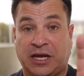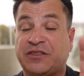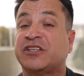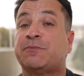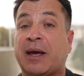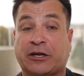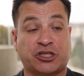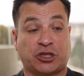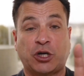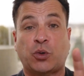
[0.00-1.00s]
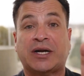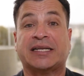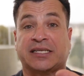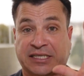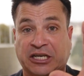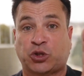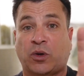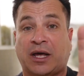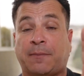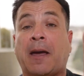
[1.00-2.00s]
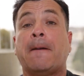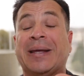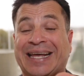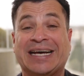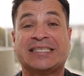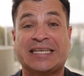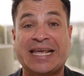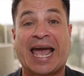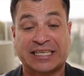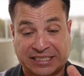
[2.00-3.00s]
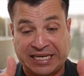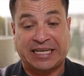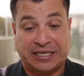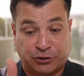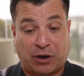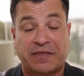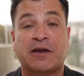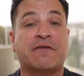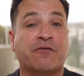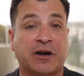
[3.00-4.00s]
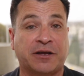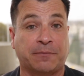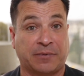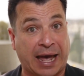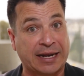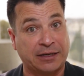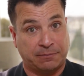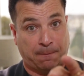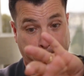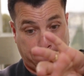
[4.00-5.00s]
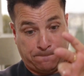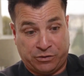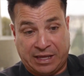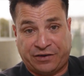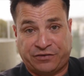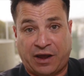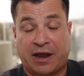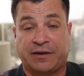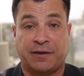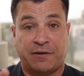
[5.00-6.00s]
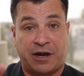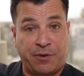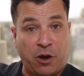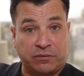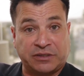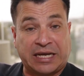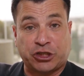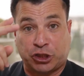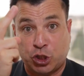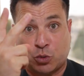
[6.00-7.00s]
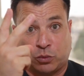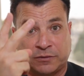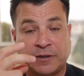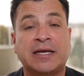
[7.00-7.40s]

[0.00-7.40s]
And the inspector's going to note it as a Section 1 item because he has seen it. It's right there in front of him. Got it? Put that aside. Here we go. Section 2.